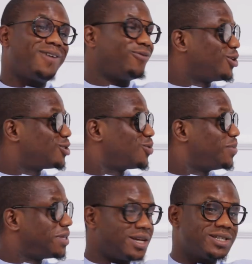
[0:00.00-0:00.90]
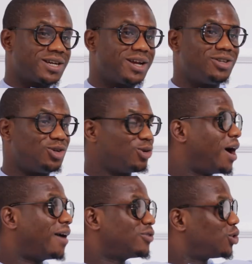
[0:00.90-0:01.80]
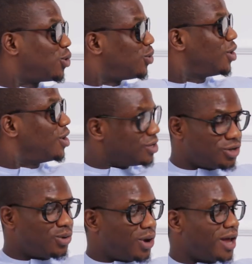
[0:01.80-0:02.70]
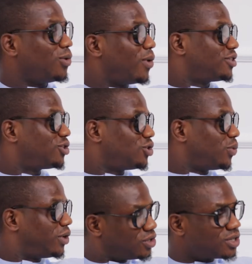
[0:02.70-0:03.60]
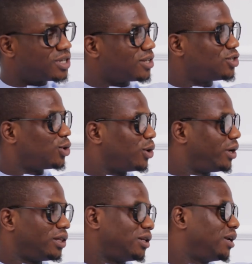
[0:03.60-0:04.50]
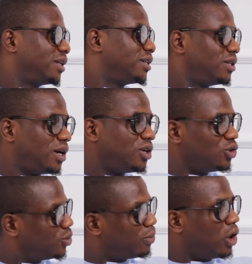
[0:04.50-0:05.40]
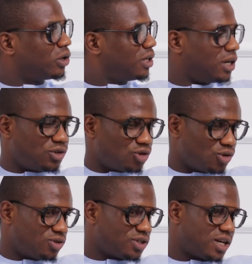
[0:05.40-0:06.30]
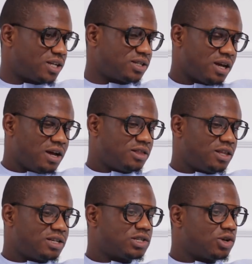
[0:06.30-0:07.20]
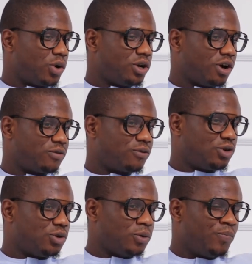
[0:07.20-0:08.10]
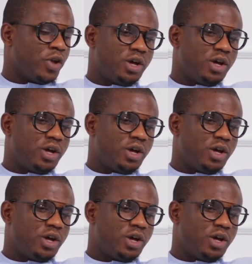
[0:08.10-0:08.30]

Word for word: Ah, for your Zoom meetings, and you don't have to go you know anywhere to do it. Just get your internet and then you plugged in and you know just get things going on for you.